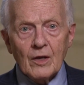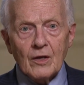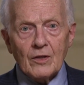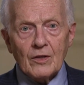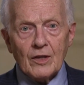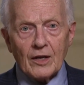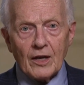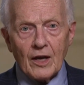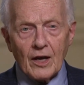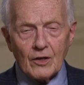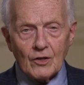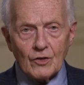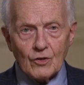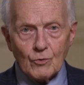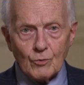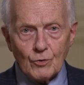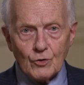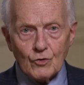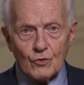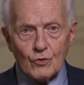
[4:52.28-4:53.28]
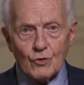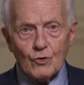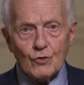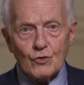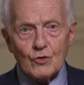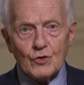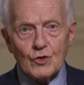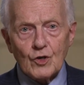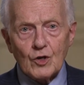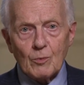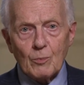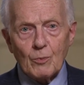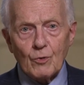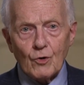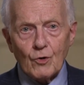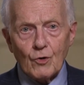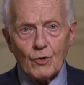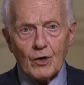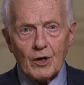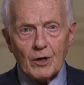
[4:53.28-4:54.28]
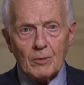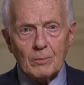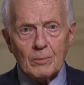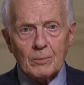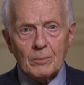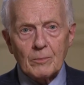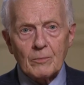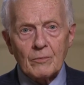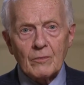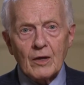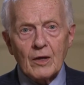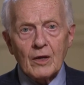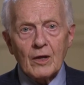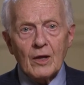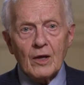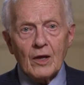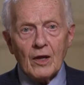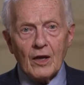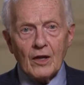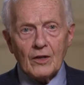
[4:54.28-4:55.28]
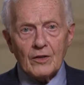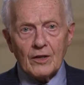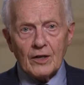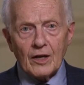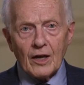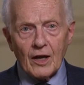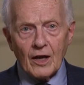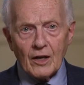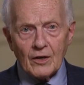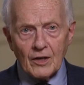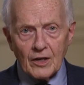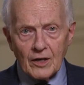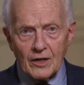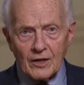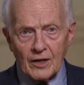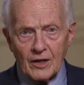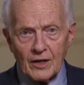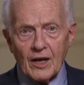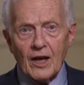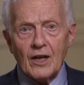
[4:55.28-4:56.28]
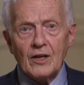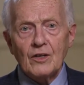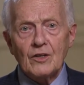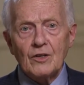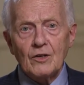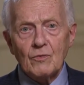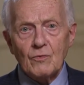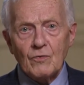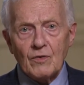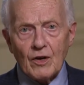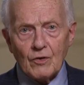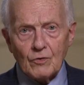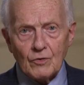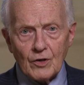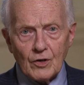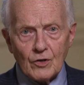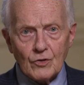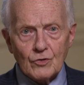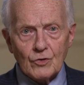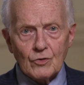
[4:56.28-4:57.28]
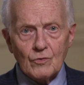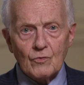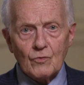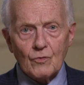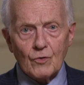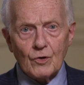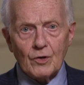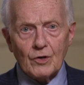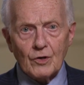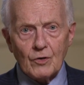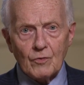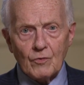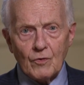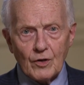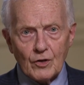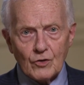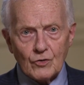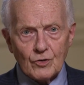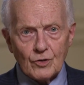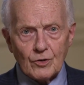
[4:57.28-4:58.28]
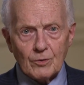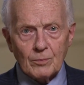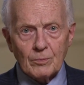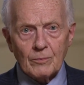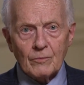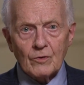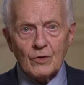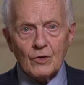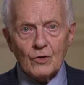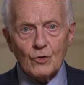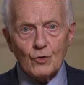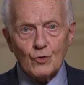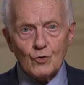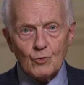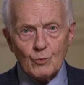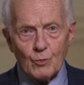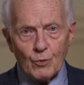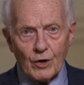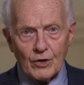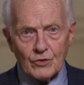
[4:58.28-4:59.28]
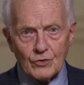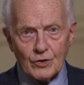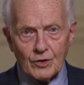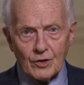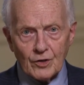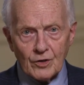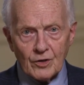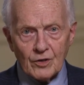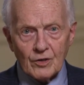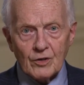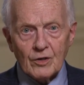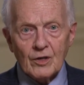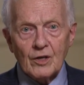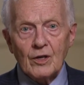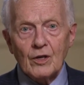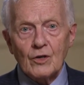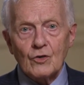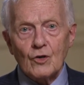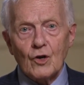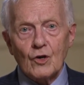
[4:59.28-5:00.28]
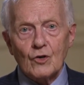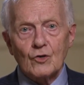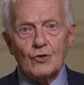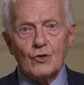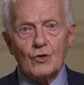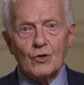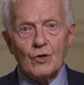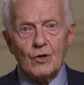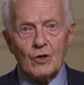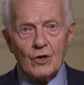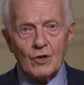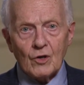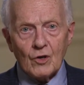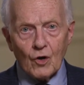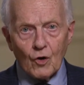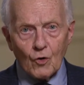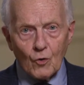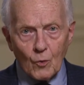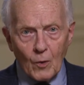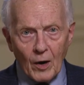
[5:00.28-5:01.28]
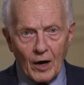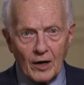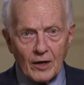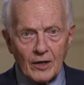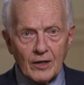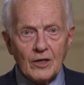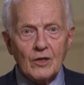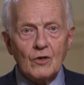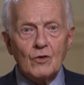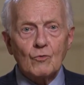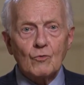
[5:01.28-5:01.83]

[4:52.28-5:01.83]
the Canada Research Chair Program, and the Canada Foundation for Innovation, whose president, Dr. O'Reilly